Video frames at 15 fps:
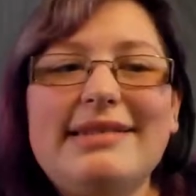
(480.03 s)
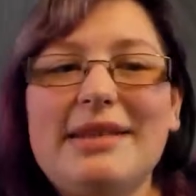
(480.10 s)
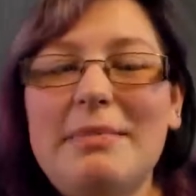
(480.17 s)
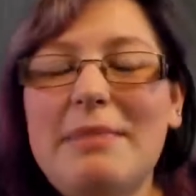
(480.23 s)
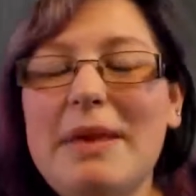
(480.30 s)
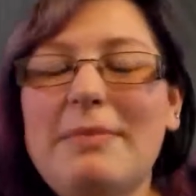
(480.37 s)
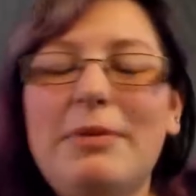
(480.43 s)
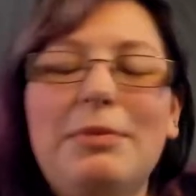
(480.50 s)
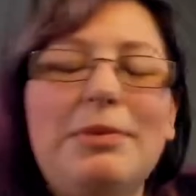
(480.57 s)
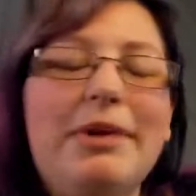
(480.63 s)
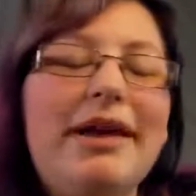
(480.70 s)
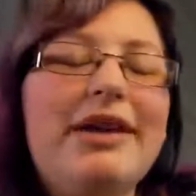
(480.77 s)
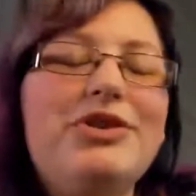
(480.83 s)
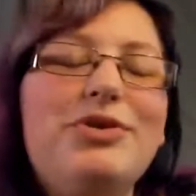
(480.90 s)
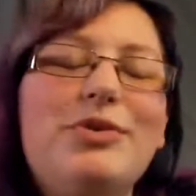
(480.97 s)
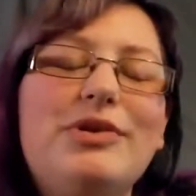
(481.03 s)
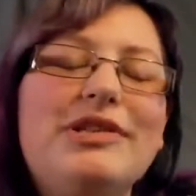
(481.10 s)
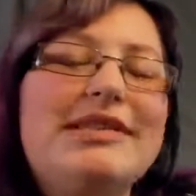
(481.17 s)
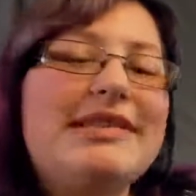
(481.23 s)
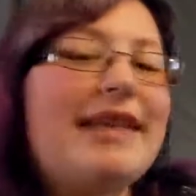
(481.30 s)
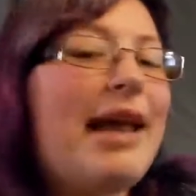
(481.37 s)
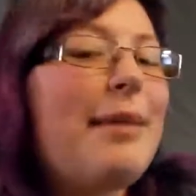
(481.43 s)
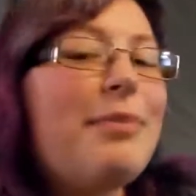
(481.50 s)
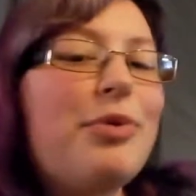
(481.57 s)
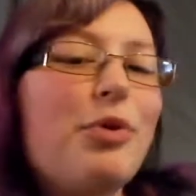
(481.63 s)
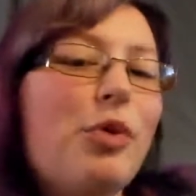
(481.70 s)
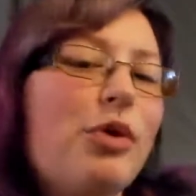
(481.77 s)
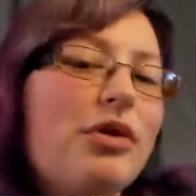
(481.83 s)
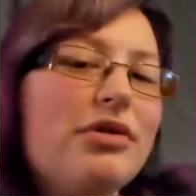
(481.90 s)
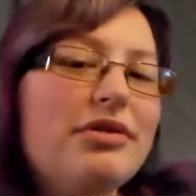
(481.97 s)
some people play to escape the
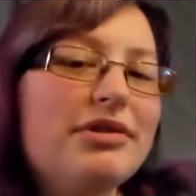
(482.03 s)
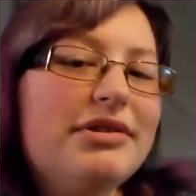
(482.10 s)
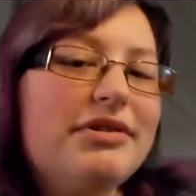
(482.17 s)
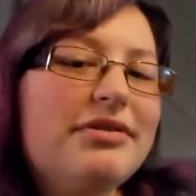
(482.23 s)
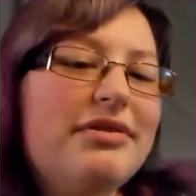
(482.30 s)
world.